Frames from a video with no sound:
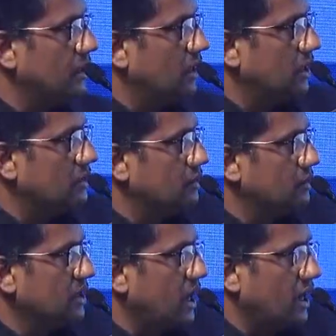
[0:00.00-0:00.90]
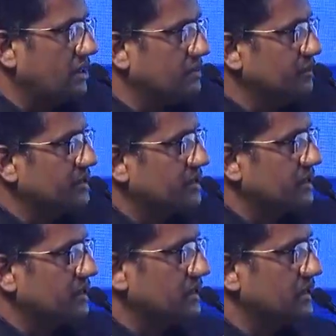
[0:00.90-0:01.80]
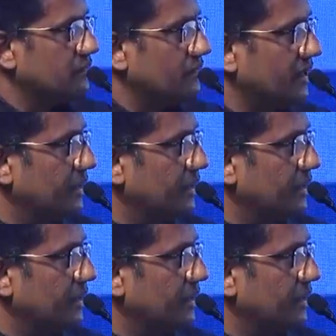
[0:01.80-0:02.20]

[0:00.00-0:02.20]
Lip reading: A good heart team discussion is very